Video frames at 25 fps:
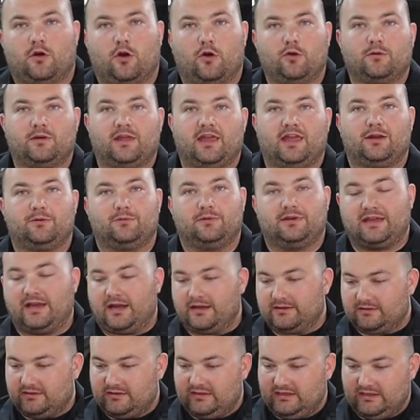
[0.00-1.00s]
Okay, we
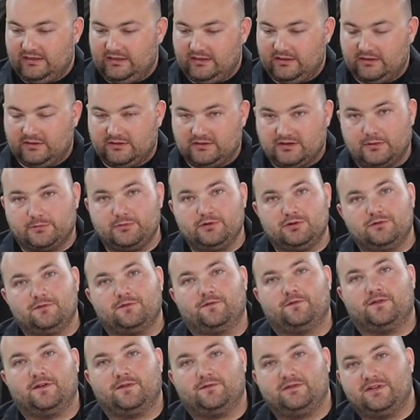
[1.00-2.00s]
got the W
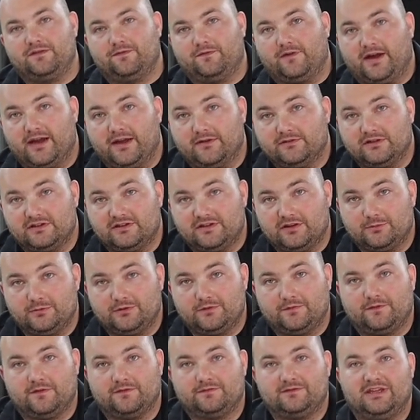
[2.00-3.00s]
fifty-five to
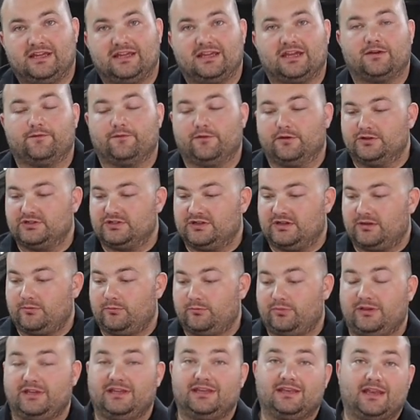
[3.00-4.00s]
W fifty-eight conversion
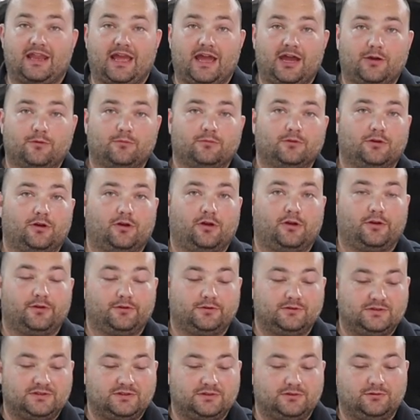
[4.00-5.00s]
complete. Now we're
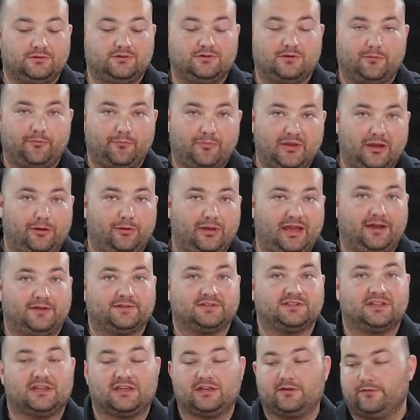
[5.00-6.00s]
on to the bell
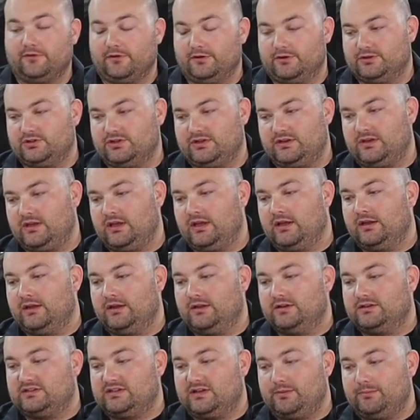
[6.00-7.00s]
housing conversion
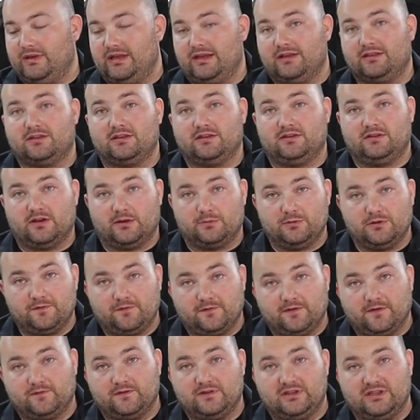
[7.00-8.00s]
to make the W
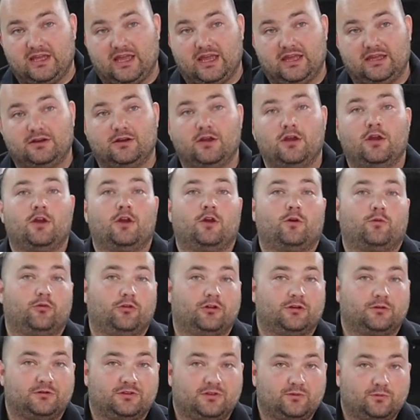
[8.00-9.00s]
fifty-eight
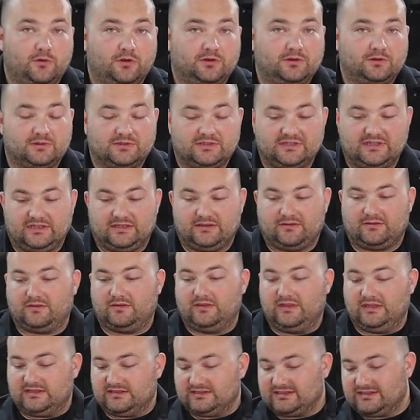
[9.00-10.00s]
work with the one U Z.
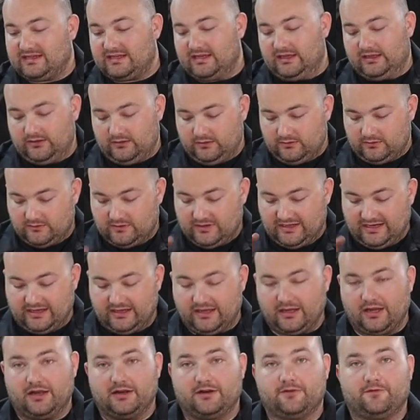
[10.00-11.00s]
This kit that
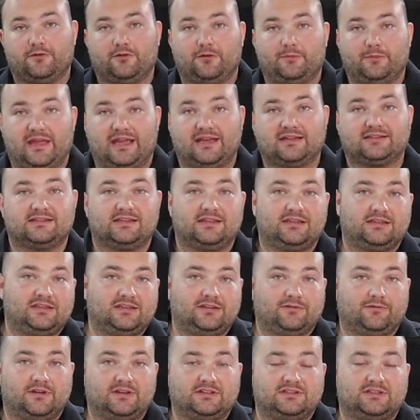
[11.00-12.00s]
I got from X A
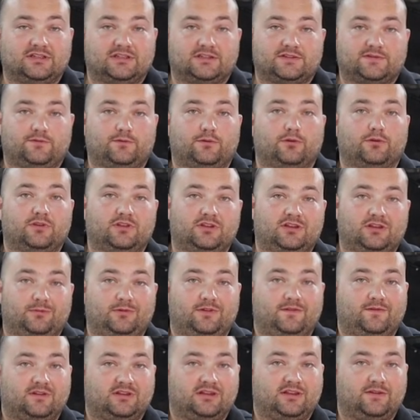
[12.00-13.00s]
T Racing is for the
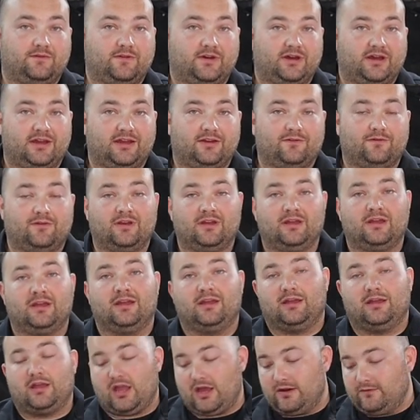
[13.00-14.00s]
W fifty-five
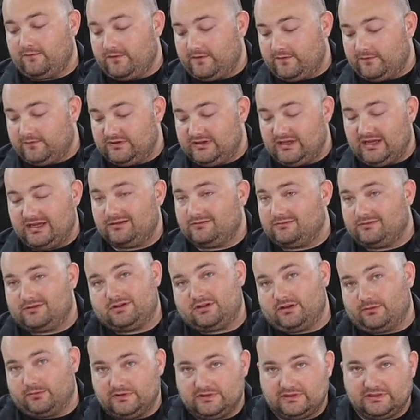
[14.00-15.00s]
and fifty-eight,
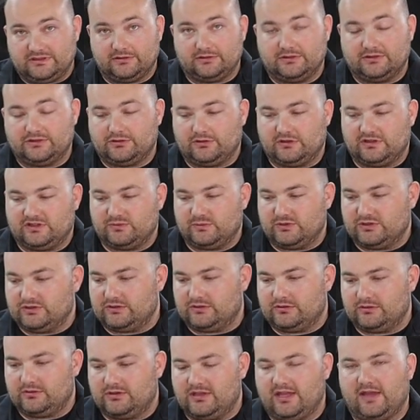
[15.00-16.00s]
the W series
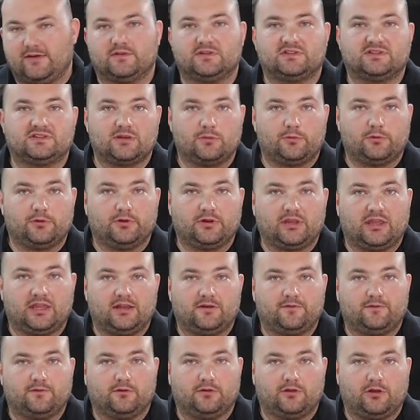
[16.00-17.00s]
transmission. They have a similar
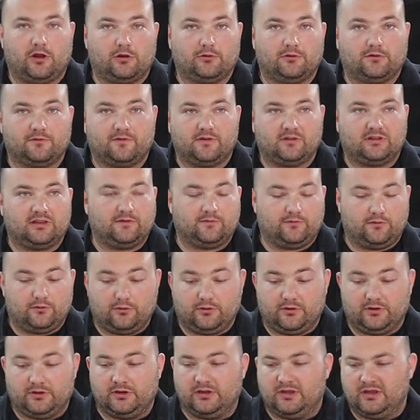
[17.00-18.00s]
kit for the R one
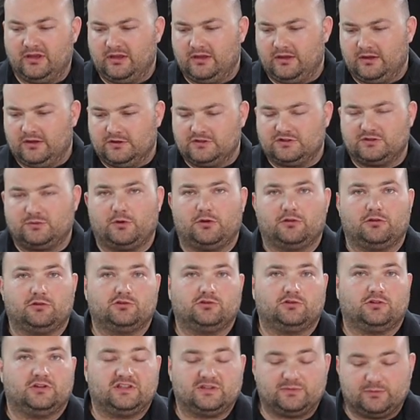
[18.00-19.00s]
fifty-four and some other
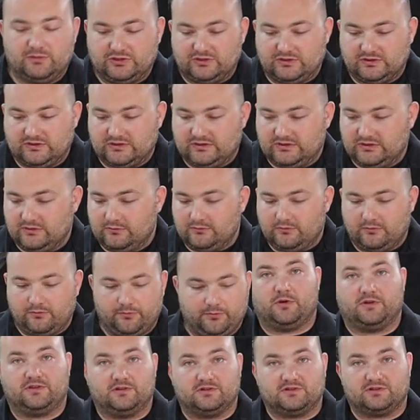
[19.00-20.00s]
transmissions too,
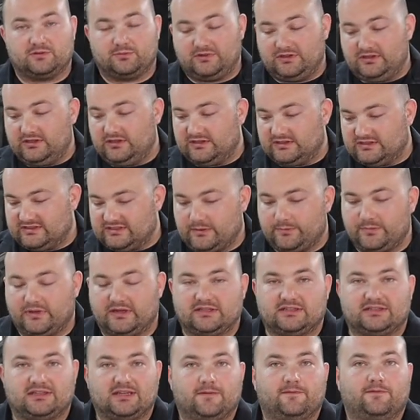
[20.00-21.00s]
but this will be a
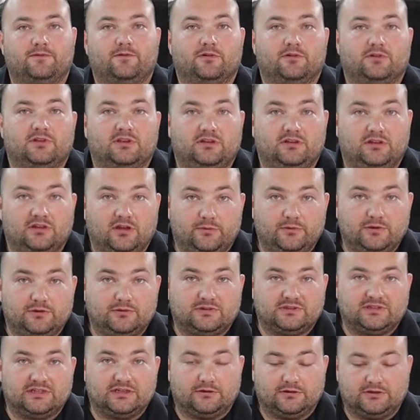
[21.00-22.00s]
step-by-step for the
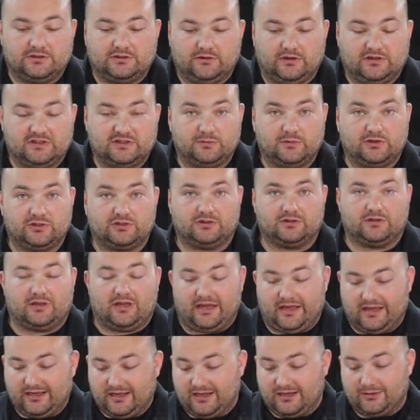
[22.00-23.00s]
W series transmission.
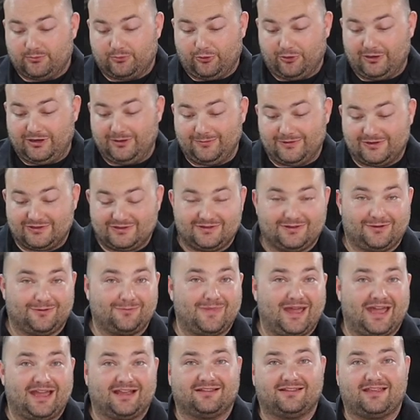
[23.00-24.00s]
I got pretty much their
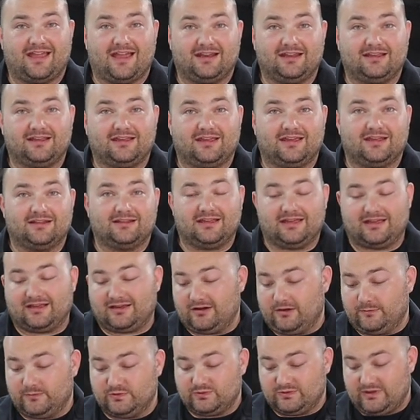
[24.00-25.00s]
Mac Daddy kit
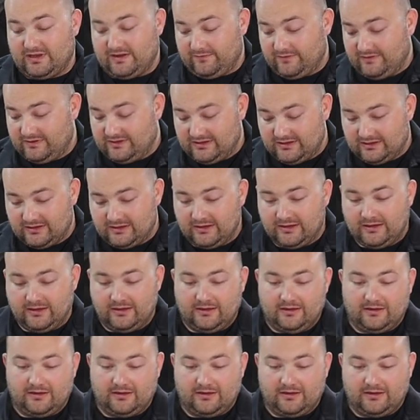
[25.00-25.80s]
that comes with everything.